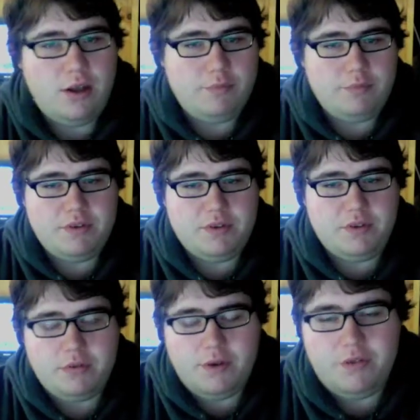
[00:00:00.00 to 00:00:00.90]

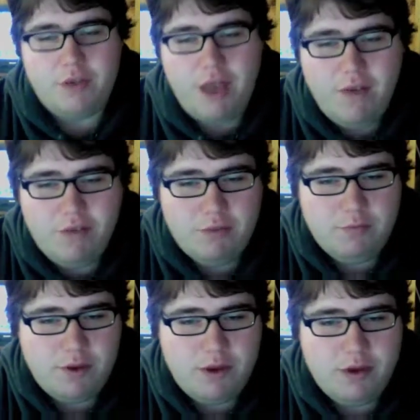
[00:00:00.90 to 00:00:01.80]
So if you have
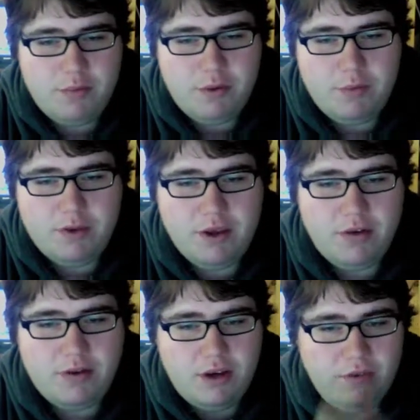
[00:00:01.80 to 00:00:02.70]
them, it's pretty much
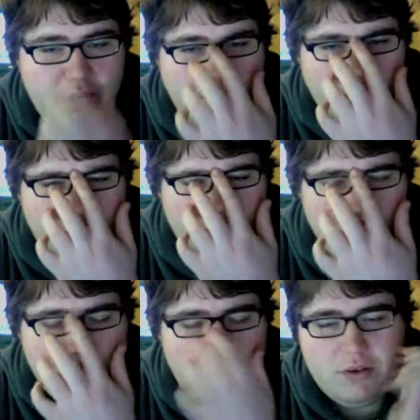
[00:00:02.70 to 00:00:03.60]
guaranteed. If you're not running
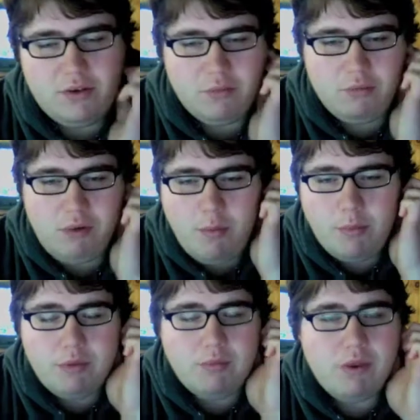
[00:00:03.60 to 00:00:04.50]
GBs, you should
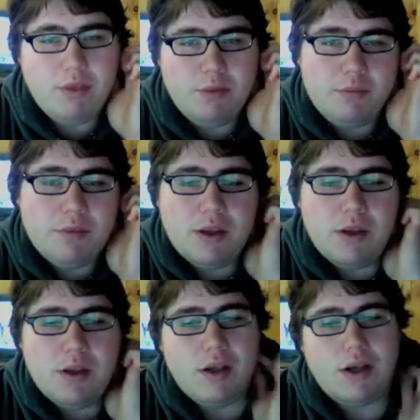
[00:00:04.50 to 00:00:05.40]
probably run them.
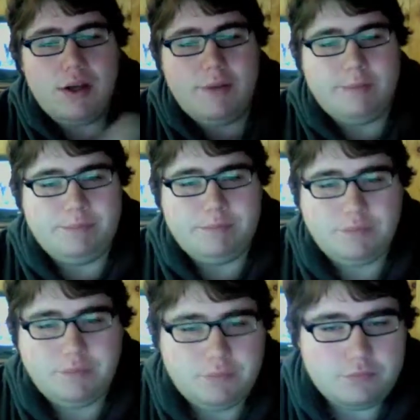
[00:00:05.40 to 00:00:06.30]
Um,
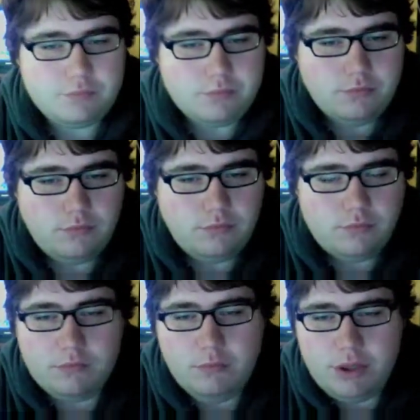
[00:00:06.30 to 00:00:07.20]

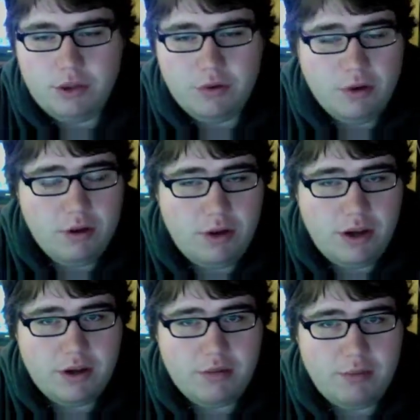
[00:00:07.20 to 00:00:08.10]
but don't go out
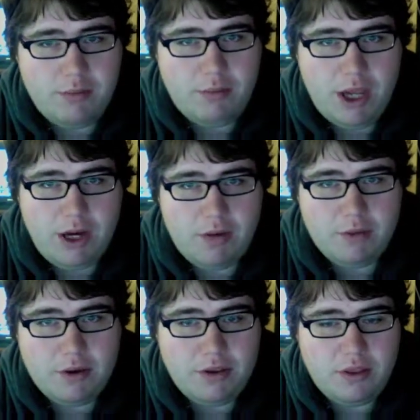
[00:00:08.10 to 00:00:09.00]
of your way buying them
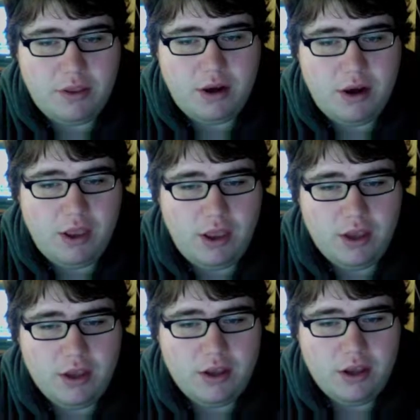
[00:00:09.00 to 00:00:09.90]
because they're not
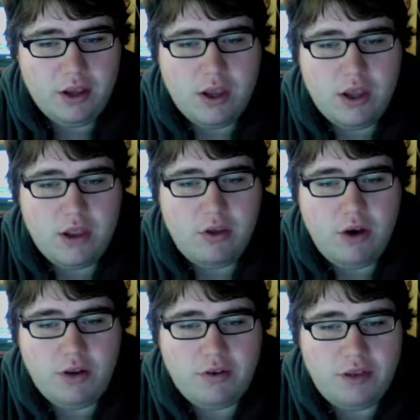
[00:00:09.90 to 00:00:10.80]

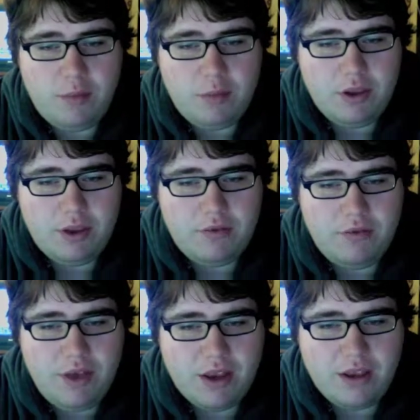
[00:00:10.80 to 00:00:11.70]
a staple in the
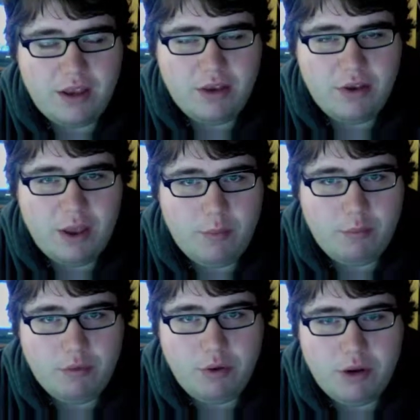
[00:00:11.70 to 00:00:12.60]
fact that they're
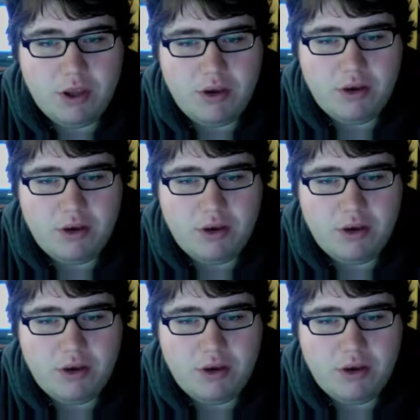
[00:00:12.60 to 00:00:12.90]
like broken.